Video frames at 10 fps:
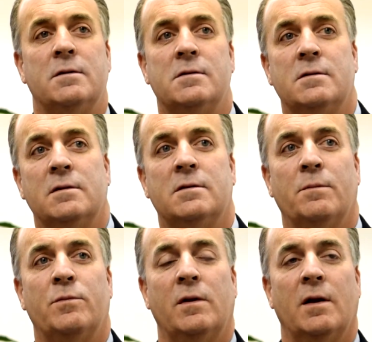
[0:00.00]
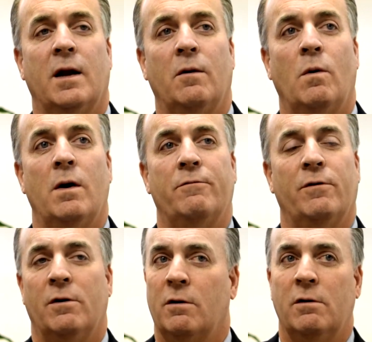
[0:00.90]
It's it's something that I want
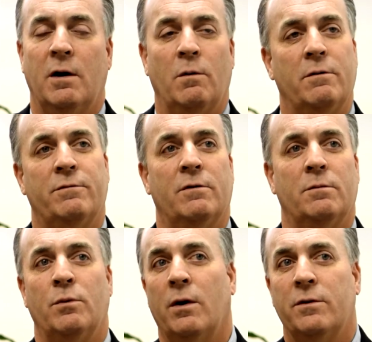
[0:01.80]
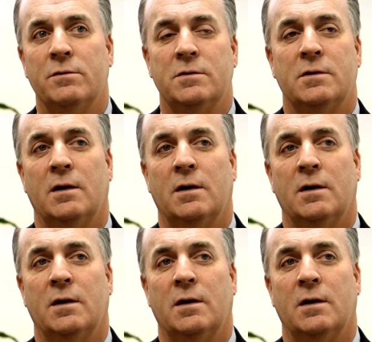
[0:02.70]
for her. I want for her brothers.